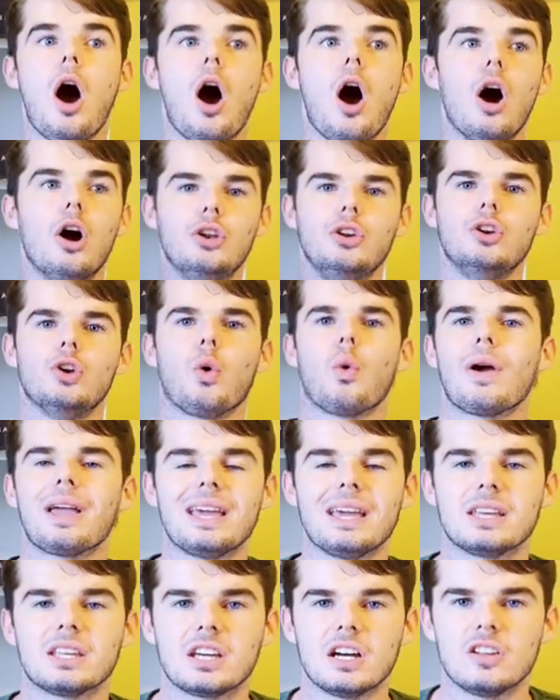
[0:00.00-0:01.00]

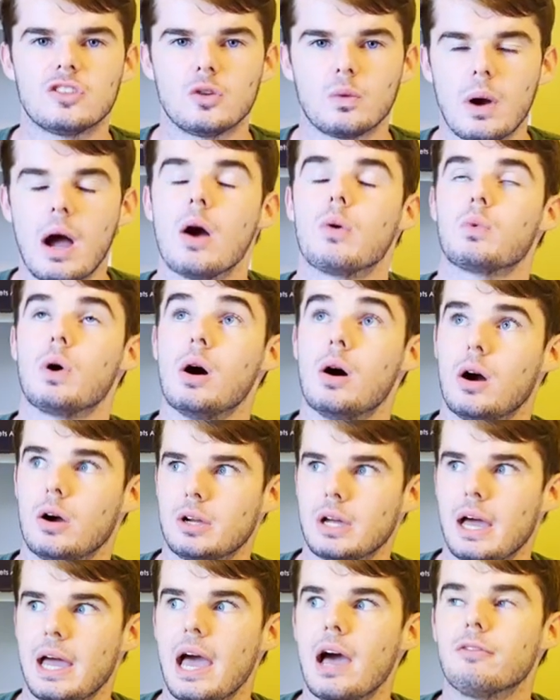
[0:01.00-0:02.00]
annoying cuts away. Well,
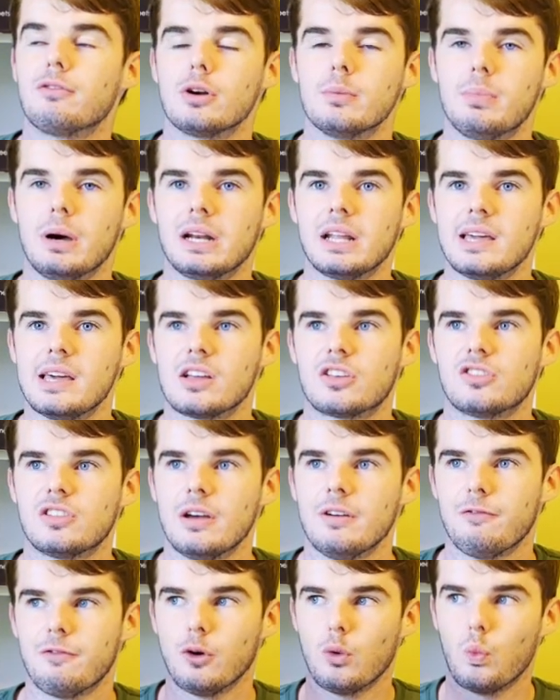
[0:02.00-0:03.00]
okay, everybody
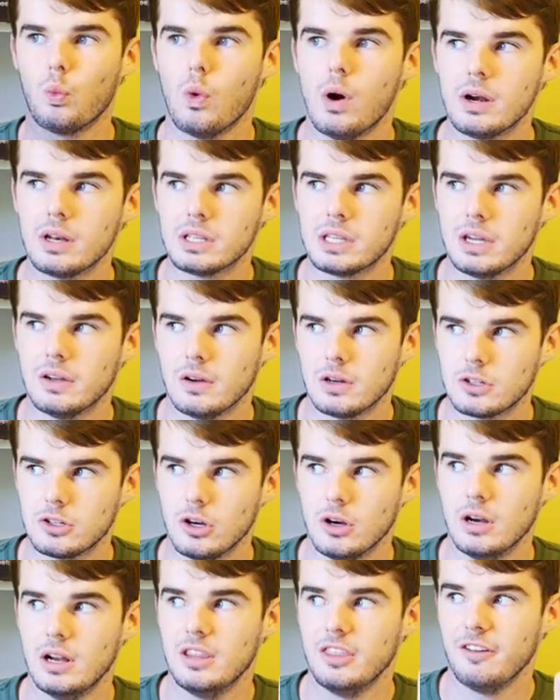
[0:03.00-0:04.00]
except for one
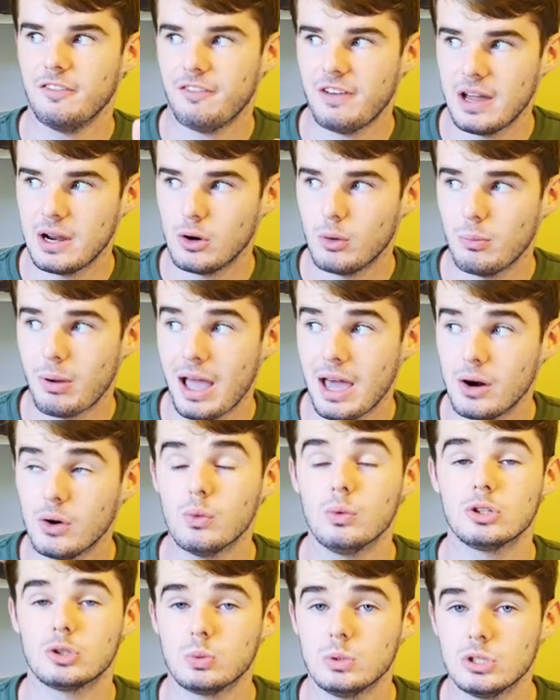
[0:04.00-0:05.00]
character in the final battle,
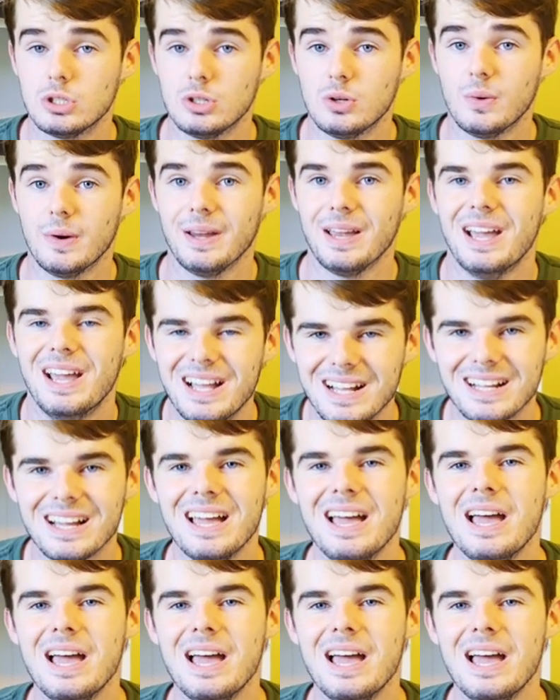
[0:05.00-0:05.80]
which was annoying.